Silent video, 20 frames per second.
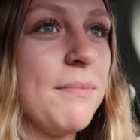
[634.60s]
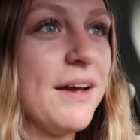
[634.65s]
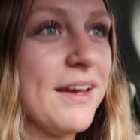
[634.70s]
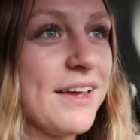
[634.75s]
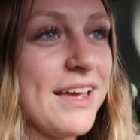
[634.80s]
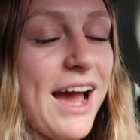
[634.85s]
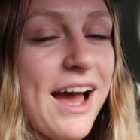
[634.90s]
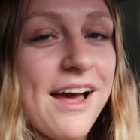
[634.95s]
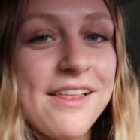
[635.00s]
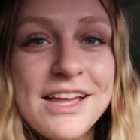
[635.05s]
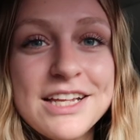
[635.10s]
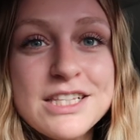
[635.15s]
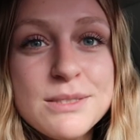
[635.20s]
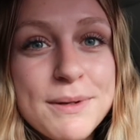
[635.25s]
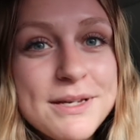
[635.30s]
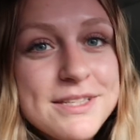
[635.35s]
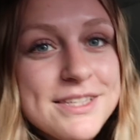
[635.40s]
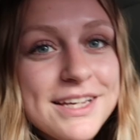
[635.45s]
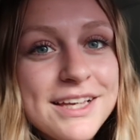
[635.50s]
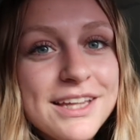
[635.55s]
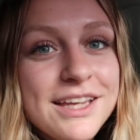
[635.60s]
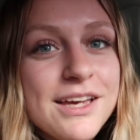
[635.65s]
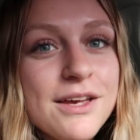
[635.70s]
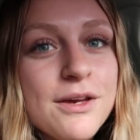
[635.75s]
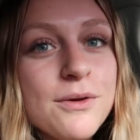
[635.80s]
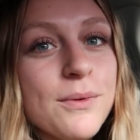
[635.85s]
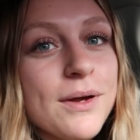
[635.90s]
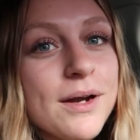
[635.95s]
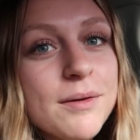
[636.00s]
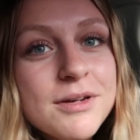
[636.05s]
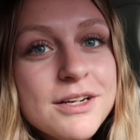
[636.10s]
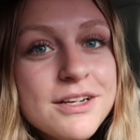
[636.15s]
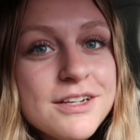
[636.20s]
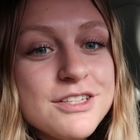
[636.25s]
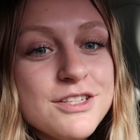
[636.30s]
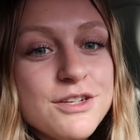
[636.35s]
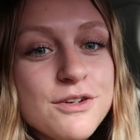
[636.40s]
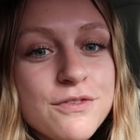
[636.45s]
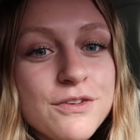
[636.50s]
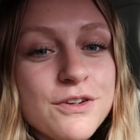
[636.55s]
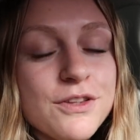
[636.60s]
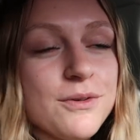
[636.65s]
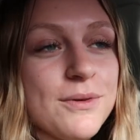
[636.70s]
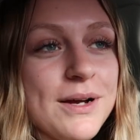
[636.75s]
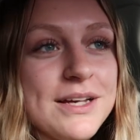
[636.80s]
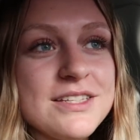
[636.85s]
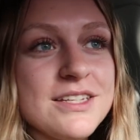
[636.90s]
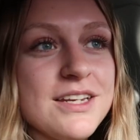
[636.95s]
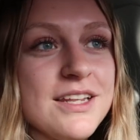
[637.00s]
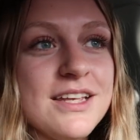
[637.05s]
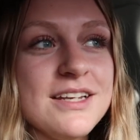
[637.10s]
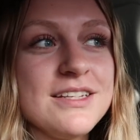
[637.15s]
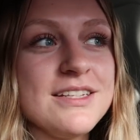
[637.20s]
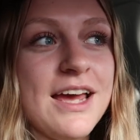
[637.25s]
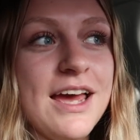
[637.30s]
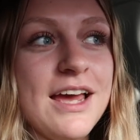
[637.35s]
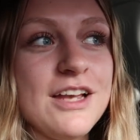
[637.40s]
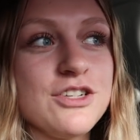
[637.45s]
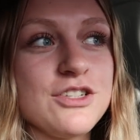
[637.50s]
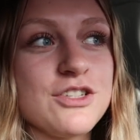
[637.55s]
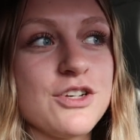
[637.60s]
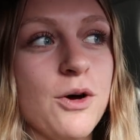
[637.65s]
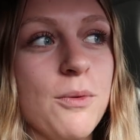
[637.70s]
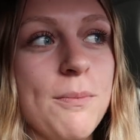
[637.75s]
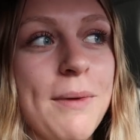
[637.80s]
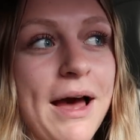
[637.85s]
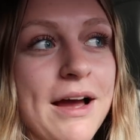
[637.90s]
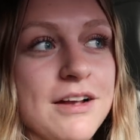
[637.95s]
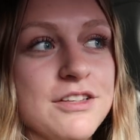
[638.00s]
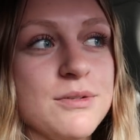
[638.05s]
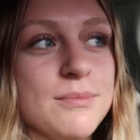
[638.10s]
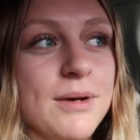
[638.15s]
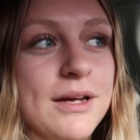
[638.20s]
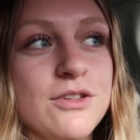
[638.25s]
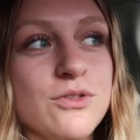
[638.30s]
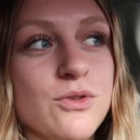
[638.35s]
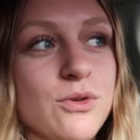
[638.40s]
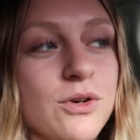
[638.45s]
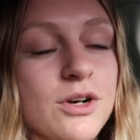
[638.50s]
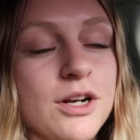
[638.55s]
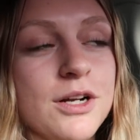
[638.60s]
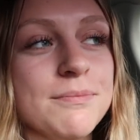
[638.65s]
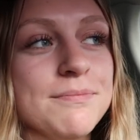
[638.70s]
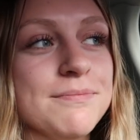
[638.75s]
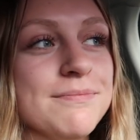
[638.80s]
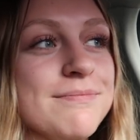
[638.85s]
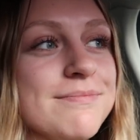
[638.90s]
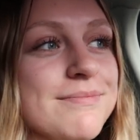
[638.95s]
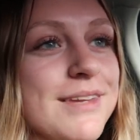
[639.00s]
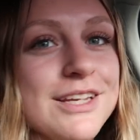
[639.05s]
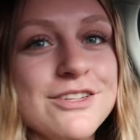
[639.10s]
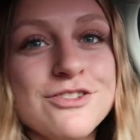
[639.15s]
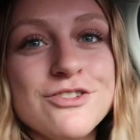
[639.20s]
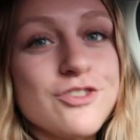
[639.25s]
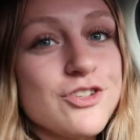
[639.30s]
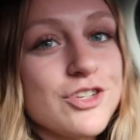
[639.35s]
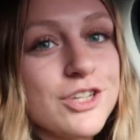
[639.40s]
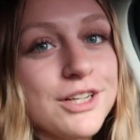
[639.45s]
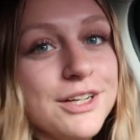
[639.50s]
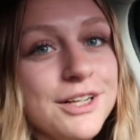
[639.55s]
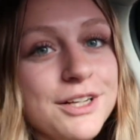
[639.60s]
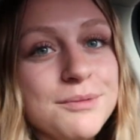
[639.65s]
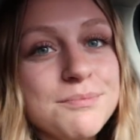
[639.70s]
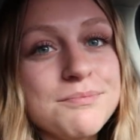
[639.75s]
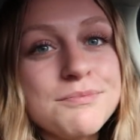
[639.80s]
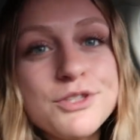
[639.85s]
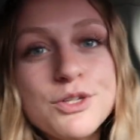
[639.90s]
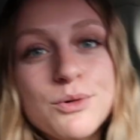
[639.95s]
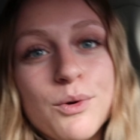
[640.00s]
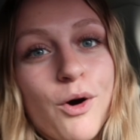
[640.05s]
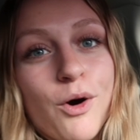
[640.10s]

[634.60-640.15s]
But yeah, that's basically what I'm gonna do for the rest of the day. Just go back to my dorm and chill, do